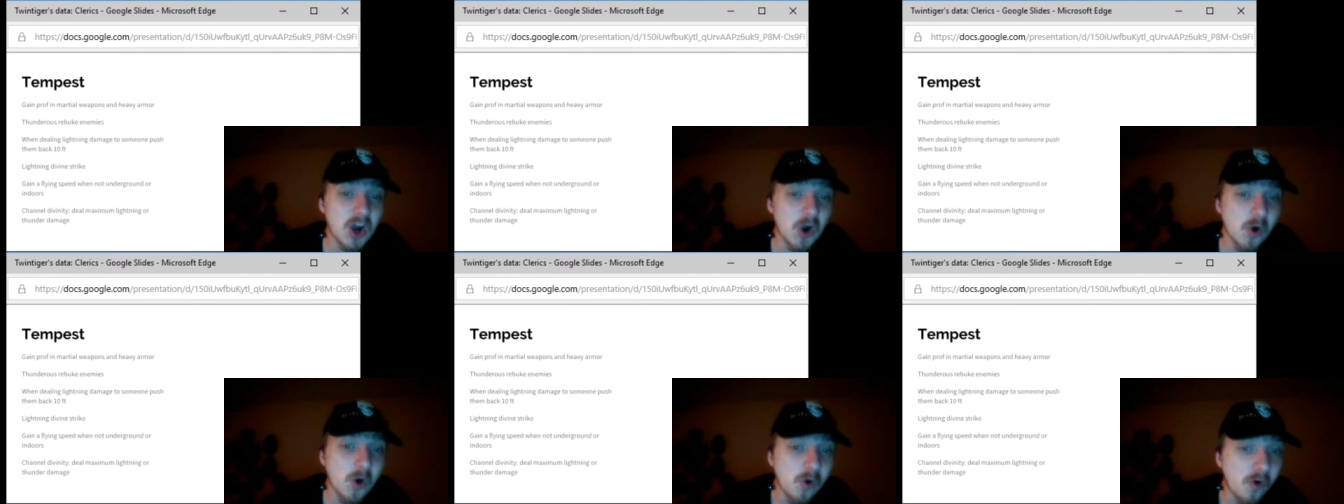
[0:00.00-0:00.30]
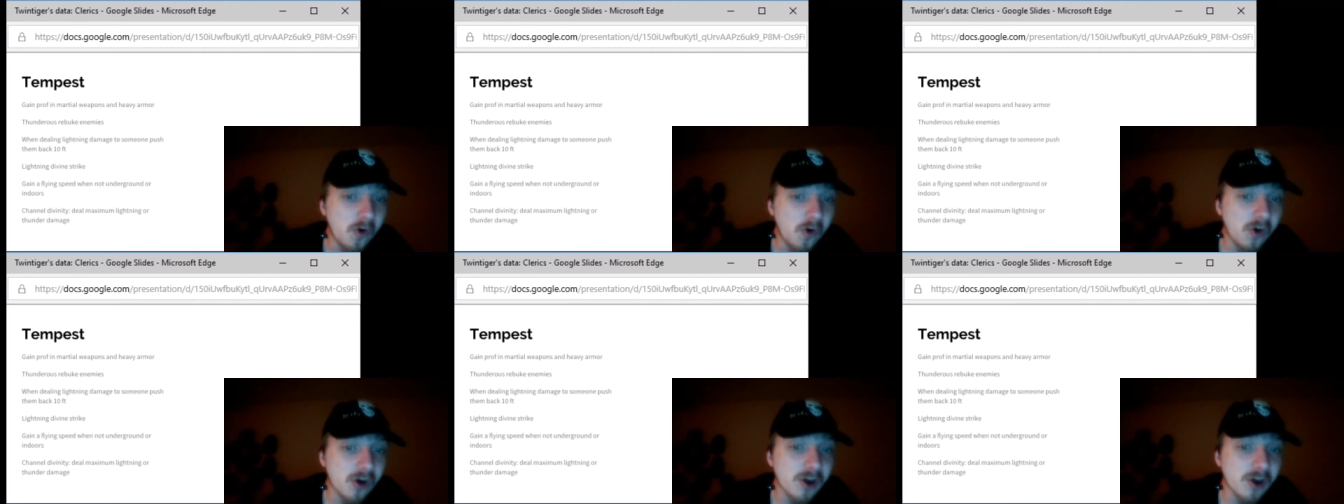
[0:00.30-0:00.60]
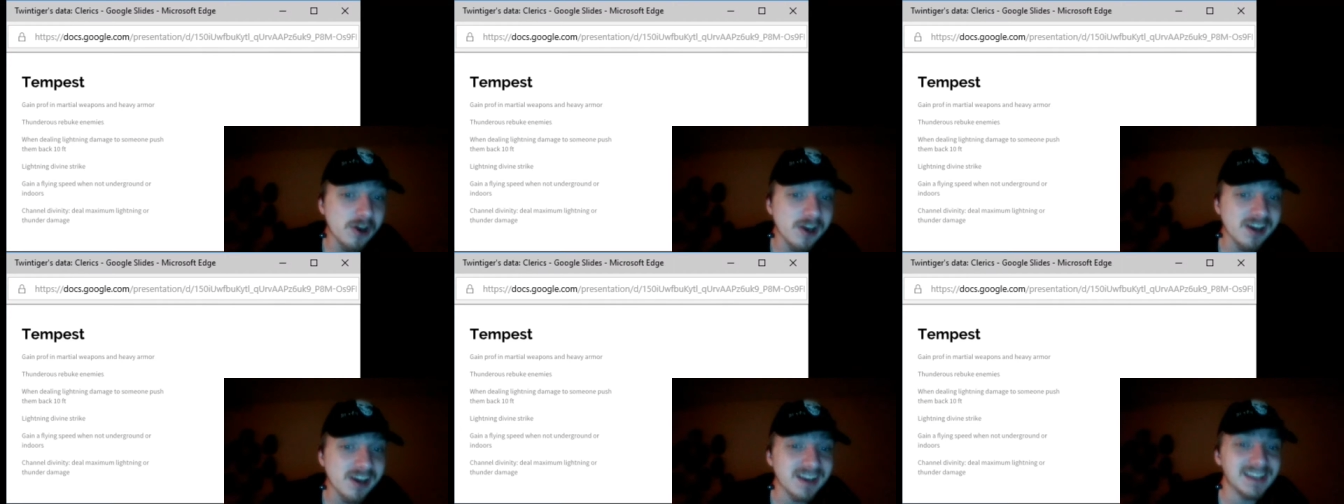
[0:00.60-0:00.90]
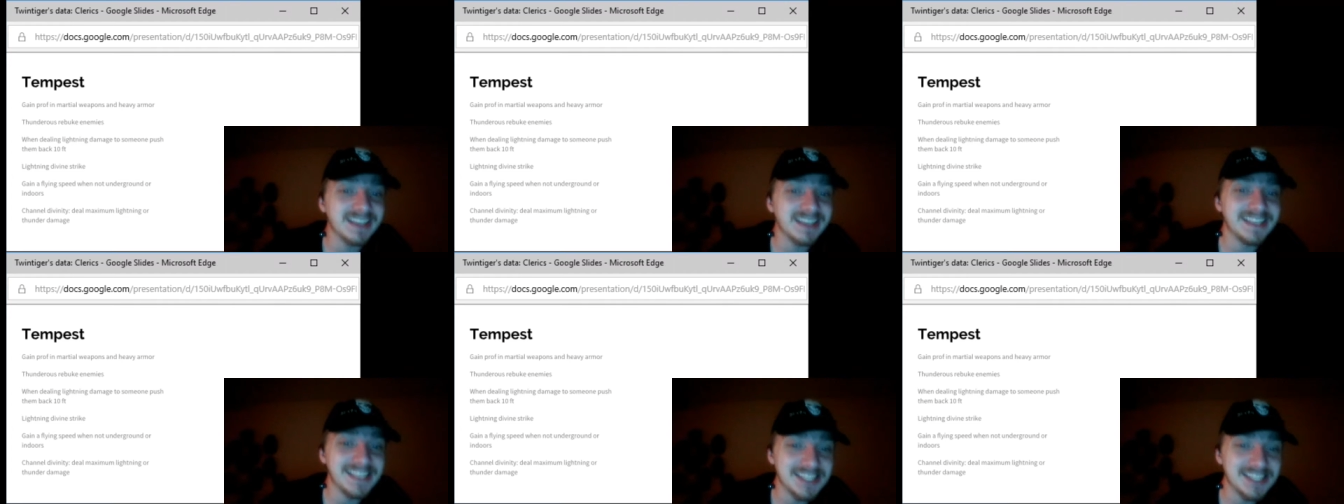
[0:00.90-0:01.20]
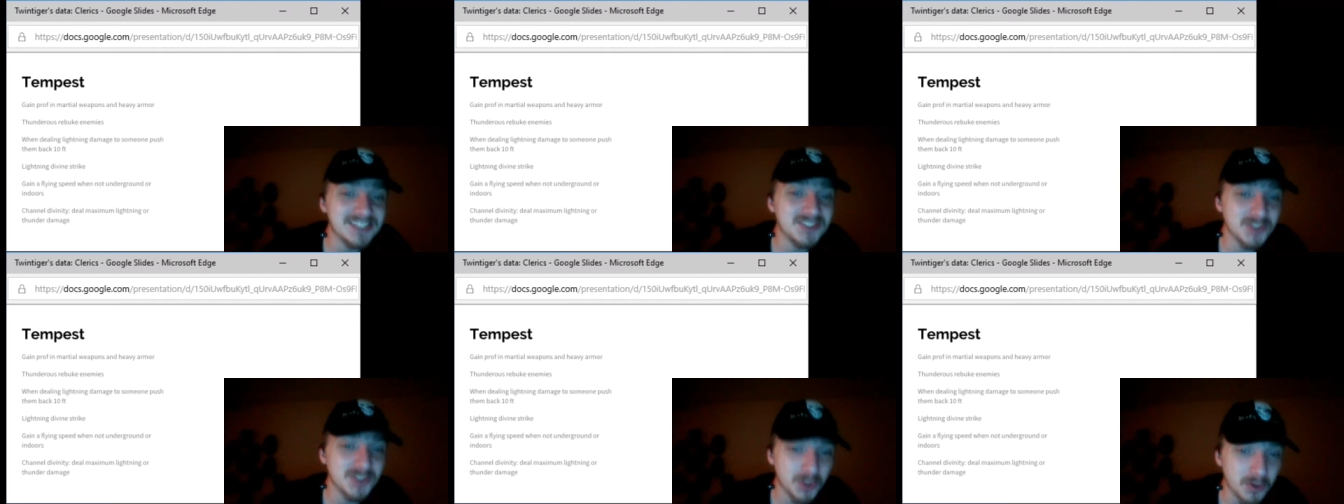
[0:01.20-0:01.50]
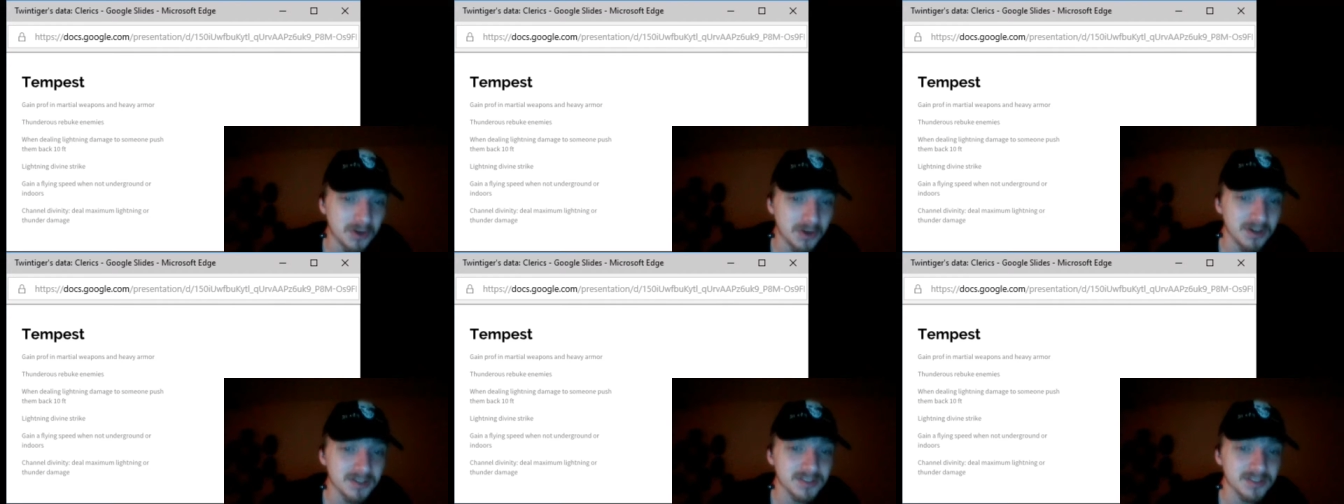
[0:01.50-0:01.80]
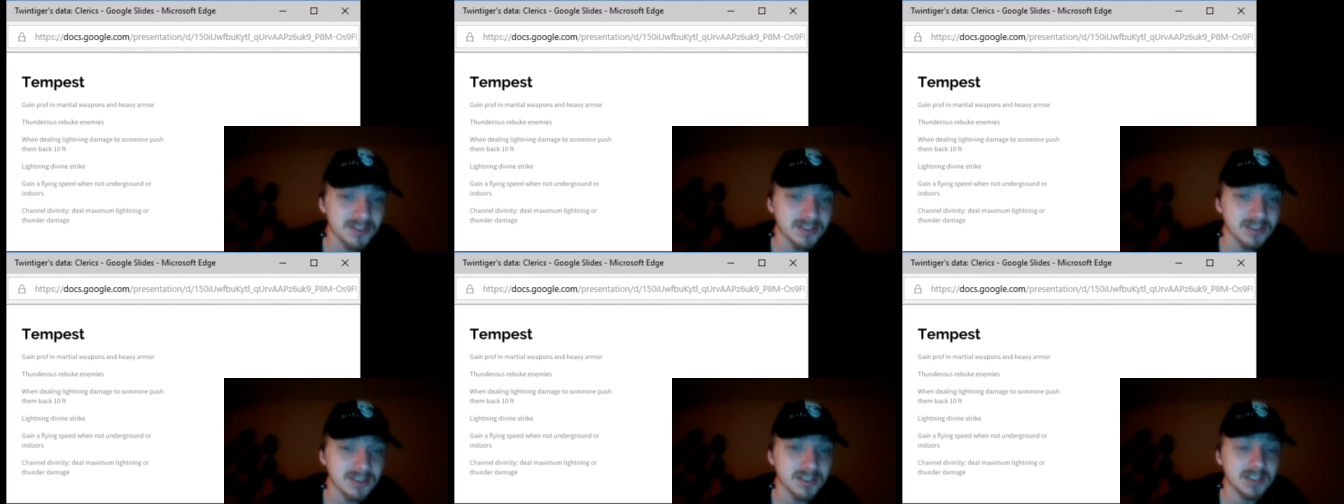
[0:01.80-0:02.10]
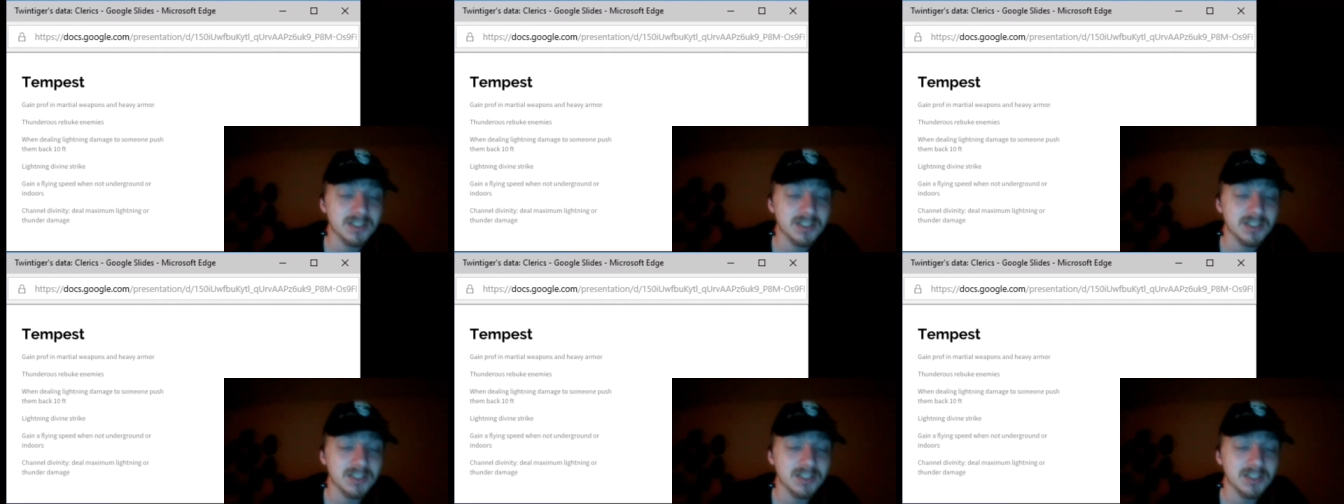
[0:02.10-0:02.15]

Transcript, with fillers: or indoors.